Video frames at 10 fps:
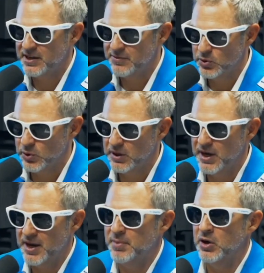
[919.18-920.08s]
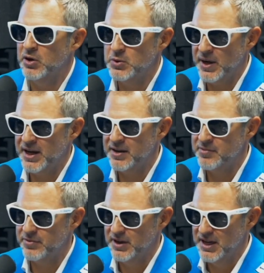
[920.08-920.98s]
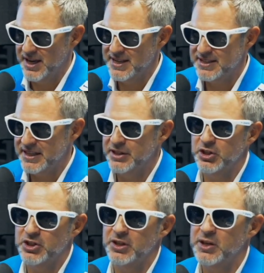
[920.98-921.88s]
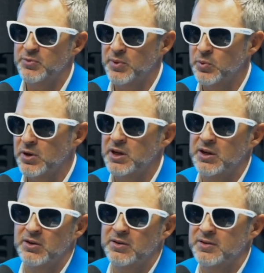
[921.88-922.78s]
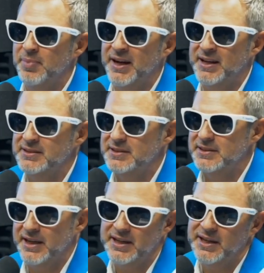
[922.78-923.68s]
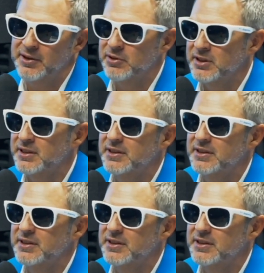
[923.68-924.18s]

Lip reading: your MO. You have a signature that you've been working on the past decade, really.